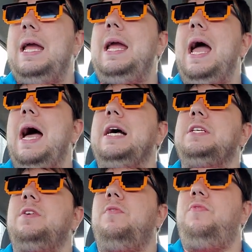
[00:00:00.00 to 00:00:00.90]
He
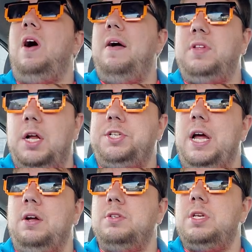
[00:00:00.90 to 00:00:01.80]
has 5
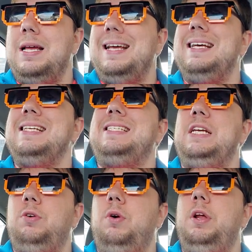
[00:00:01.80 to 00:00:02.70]
touchdowns,
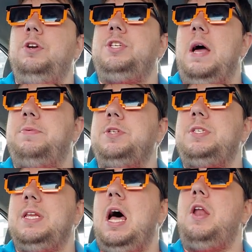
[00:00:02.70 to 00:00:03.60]
0
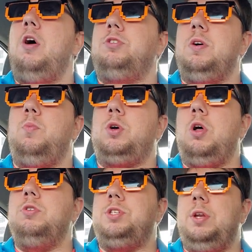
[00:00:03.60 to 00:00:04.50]
interceptions. Now, I know some were
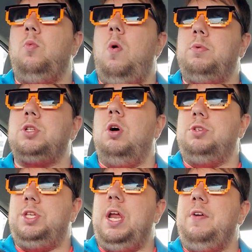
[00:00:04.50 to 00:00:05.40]
close to, one was
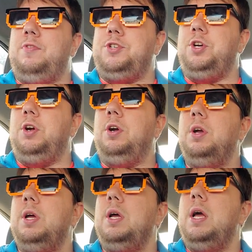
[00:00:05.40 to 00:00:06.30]
close today for sure.
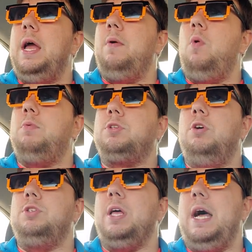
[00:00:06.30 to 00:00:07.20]
And one was
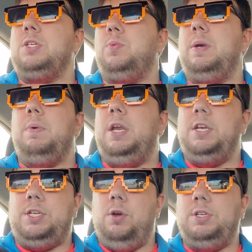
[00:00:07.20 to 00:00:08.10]
close last week, but he
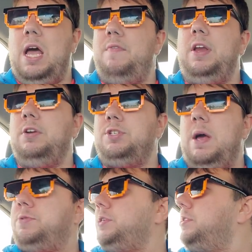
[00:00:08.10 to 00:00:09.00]
still doesn't have any
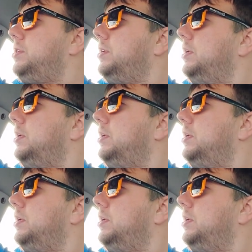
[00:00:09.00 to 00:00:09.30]
interceptions.